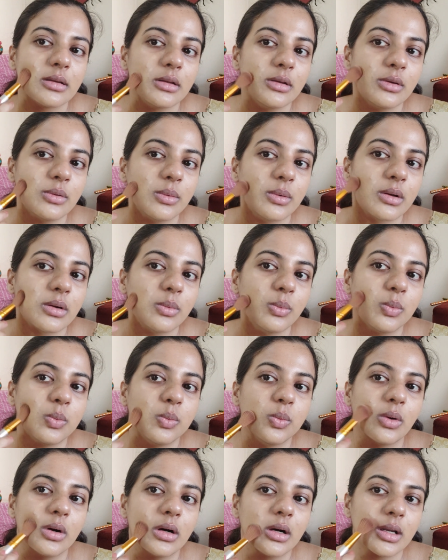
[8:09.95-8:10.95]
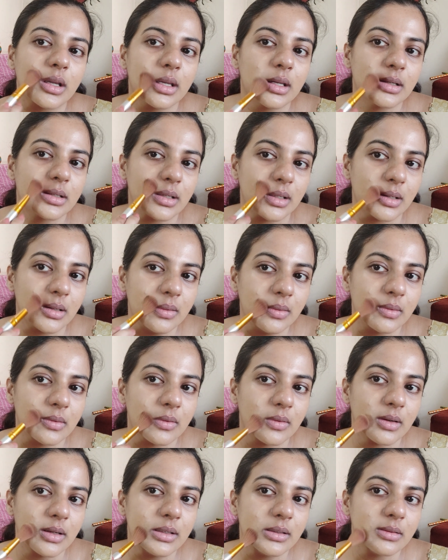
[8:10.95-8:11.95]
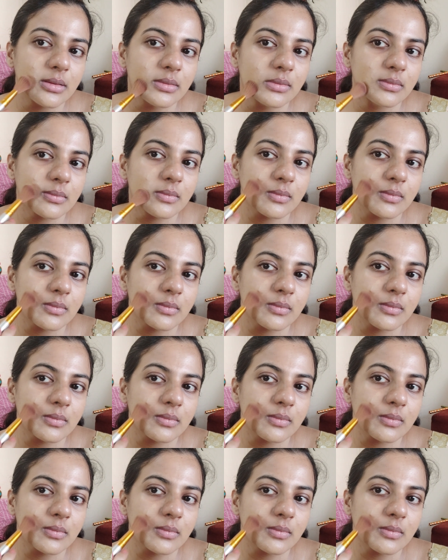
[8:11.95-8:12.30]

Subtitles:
You want to work it in, right?